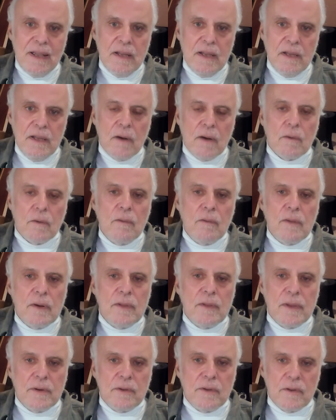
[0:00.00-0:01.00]
you know,
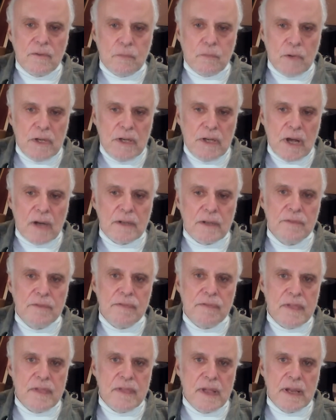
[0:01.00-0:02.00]
there's this
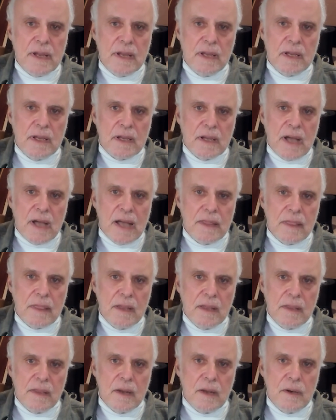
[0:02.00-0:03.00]
reductive thinking, I
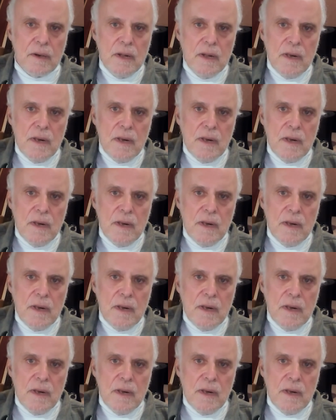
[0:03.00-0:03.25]
think, that